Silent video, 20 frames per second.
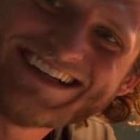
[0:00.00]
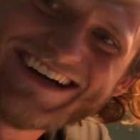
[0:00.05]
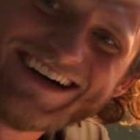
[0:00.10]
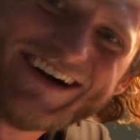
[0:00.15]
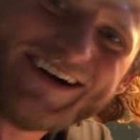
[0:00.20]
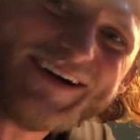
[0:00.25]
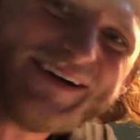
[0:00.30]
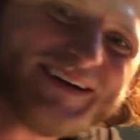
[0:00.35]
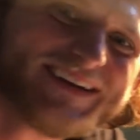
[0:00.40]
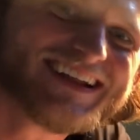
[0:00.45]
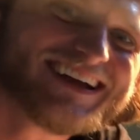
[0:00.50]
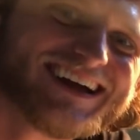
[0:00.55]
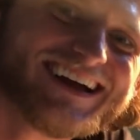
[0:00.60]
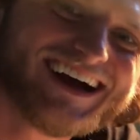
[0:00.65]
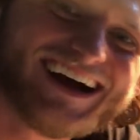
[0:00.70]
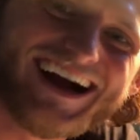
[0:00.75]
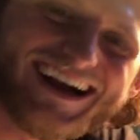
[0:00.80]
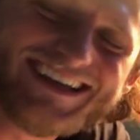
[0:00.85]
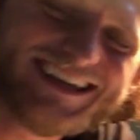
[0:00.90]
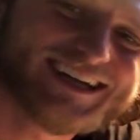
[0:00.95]
y'all.
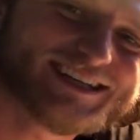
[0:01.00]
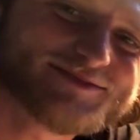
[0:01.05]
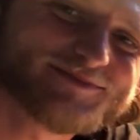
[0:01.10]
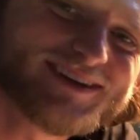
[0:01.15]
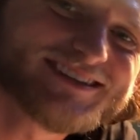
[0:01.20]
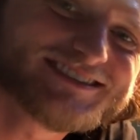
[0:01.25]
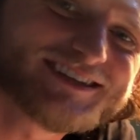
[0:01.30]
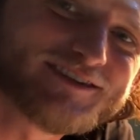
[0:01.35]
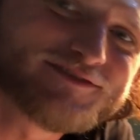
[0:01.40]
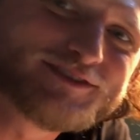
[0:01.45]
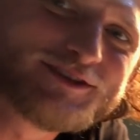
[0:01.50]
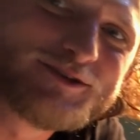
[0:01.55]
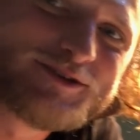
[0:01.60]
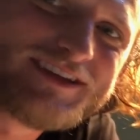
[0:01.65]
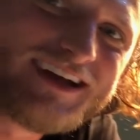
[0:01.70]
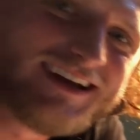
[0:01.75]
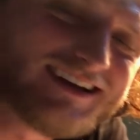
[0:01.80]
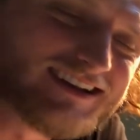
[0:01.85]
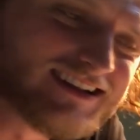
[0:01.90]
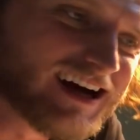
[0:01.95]
I catch myself
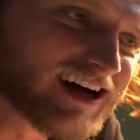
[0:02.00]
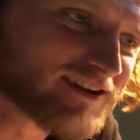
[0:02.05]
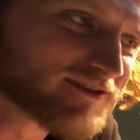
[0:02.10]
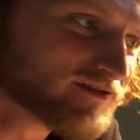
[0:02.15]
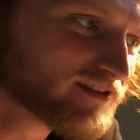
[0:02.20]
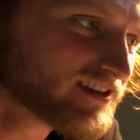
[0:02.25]
doing that in a lot of